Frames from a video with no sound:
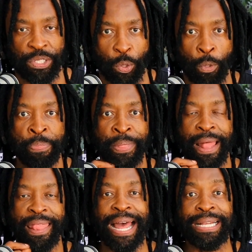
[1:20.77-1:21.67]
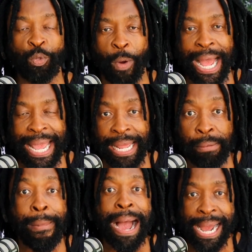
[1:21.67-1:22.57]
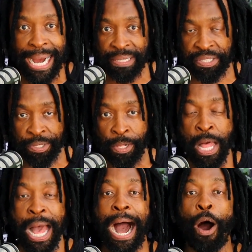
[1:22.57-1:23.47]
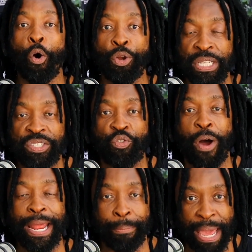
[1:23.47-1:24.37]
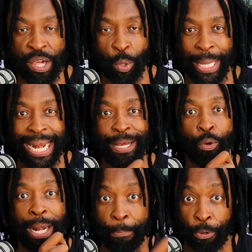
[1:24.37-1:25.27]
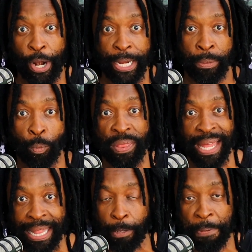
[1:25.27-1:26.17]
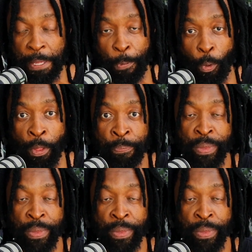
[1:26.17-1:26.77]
So that's why in my hustle, I always try and make sure that I collaborate with other people.